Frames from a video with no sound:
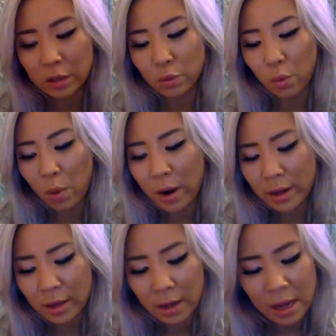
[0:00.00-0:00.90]
this one
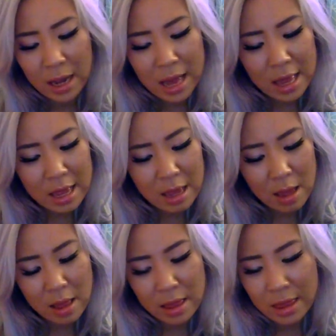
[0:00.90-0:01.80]

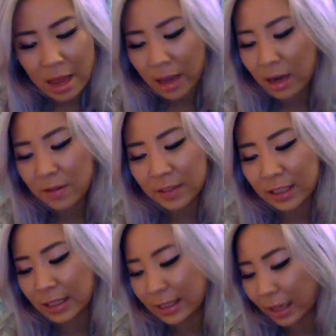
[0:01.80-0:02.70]
negative
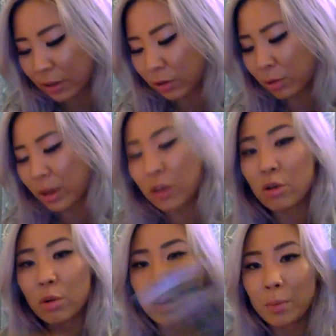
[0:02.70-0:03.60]
cycle that you're
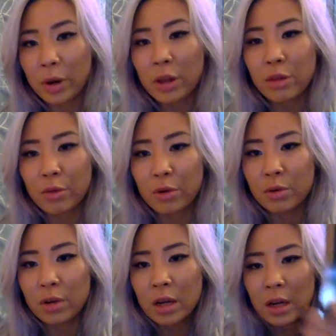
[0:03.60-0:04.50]
going to break
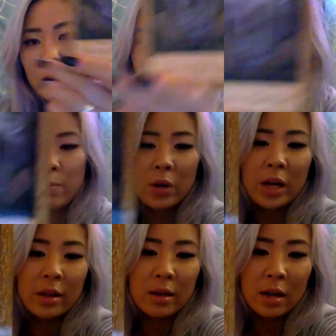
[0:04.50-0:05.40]
through.
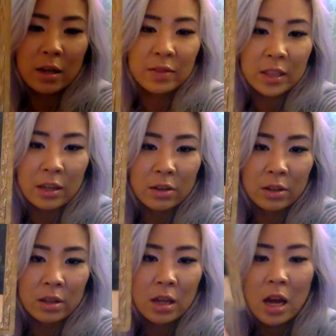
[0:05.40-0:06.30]
Break the negative
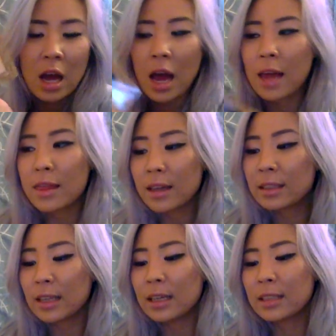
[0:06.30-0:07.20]
cycle, and this
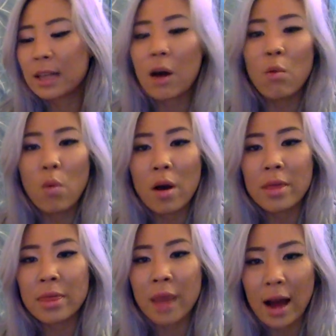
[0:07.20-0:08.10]
is that one
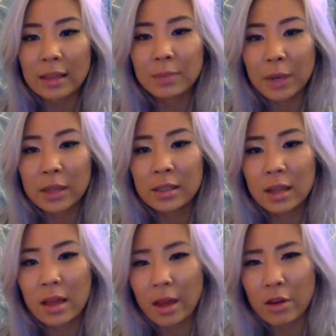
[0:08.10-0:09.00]
aspect
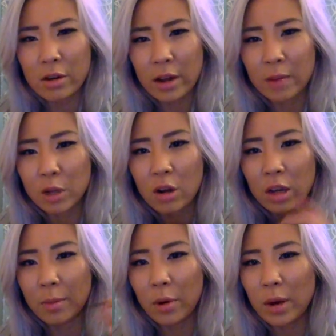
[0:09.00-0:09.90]
that I'm
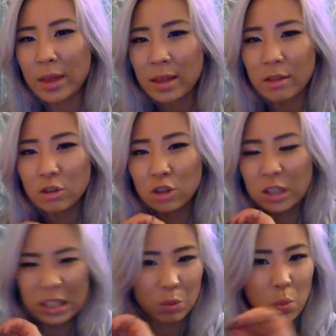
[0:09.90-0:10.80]
talking about. I think there's just
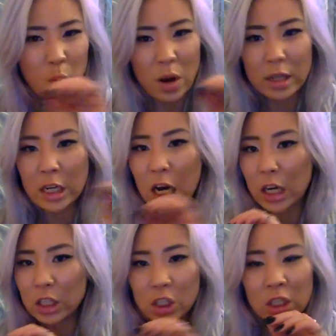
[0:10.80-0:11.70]
this one
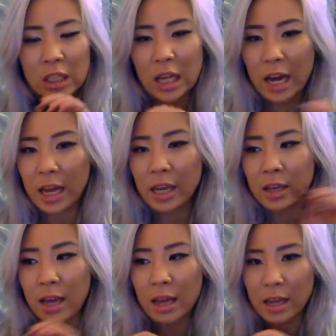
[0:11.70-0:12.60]
underlying
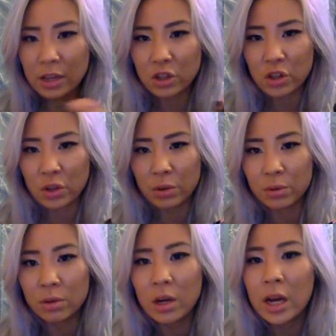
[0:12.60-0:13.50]
issue